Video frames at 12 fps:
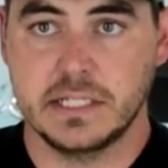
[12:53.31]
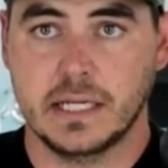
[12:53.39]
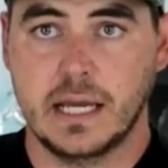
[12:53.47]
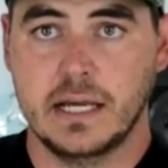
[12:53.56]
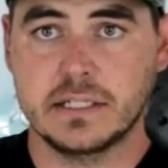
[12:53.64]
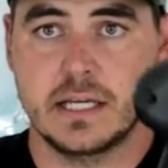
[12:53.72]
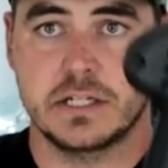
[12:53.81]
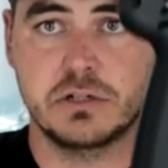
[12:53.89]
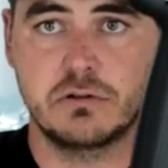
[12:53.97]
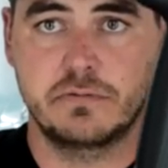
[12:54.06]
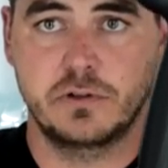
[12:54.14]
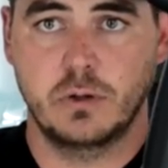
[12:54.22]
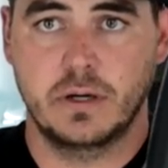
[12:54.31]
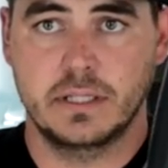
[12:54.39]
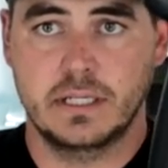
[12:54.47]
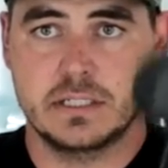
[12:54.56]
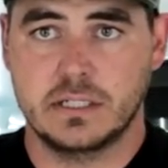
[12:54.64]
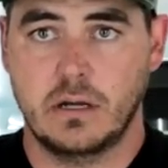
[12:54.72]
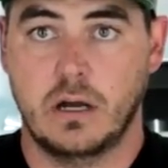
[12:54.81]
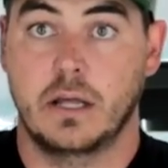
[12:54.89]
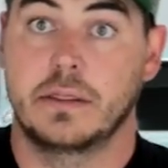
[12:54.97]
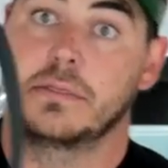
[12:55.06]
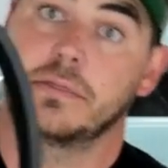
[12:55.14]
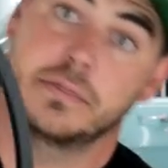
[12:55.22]
that's it, guys. That's your review on these,
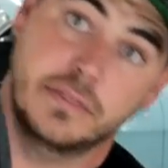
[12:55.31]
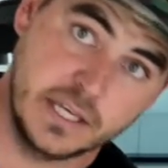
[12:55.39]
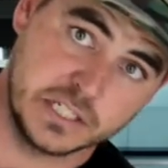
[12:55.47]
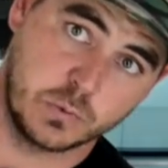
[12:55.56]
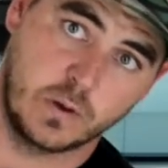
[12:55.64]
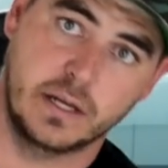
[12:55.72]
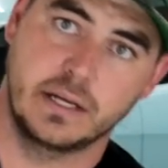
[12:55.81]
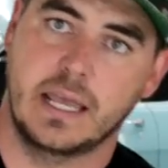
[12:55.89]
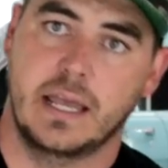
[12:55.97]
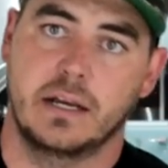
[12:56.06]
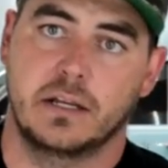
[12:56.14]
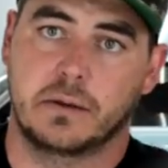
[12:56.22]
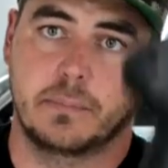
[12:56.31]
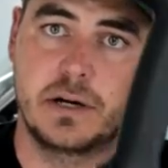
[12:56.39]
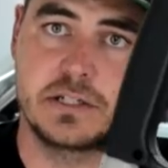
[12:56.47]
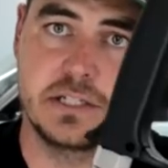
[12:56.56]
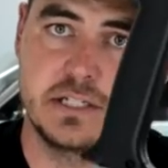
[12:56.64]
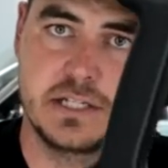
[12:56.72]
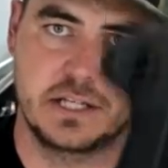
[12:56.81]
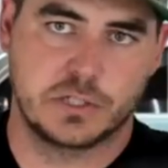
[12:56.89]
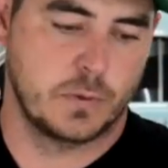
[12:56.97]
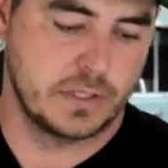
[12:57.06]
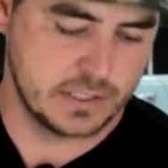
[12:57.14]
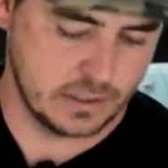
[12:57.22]
on this one and the comparison to
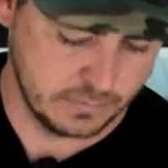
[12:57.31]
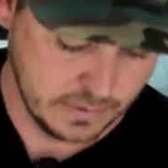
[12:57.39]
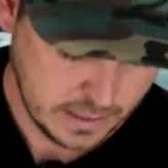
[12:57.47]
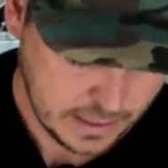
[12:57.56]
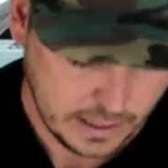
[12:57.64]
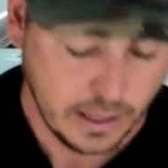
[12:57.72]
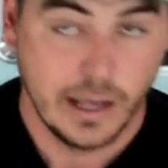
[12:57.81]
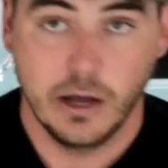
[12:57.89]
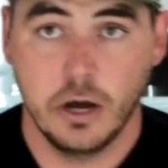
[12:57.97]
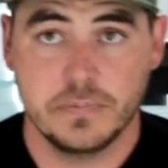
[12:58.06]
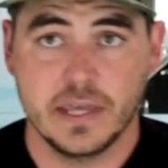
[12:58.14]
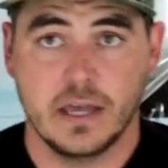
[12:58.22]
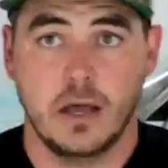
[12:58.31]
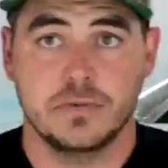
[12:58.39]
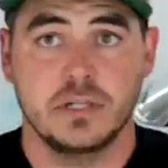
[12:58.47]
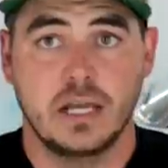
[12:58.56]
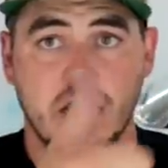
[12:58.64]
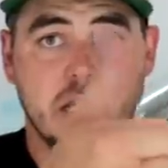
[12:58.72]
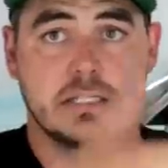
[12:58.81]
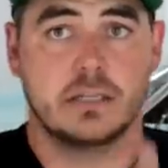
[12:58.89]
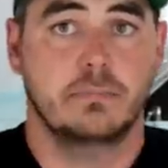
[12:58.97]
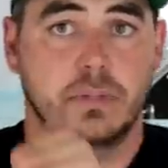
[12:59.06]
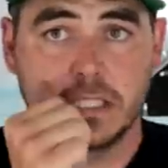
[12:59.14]
this one. So I hope that helps you guys.